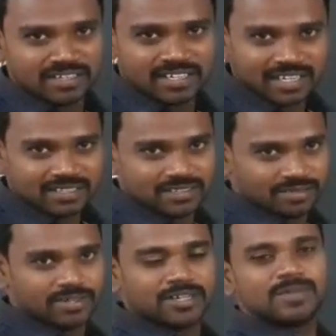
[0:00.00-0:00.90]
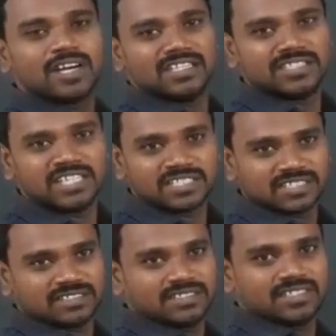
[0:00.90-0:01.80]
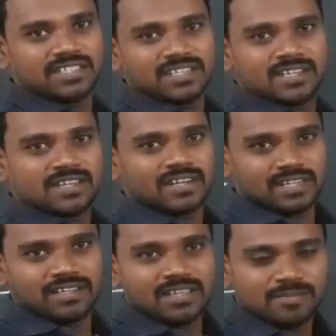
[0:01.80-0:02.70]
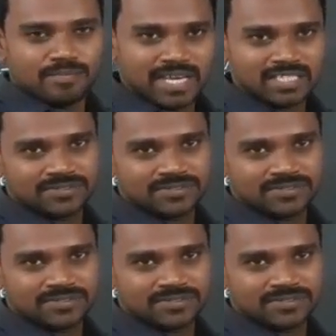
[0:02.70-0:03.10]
right, the verb conjugation, right? Base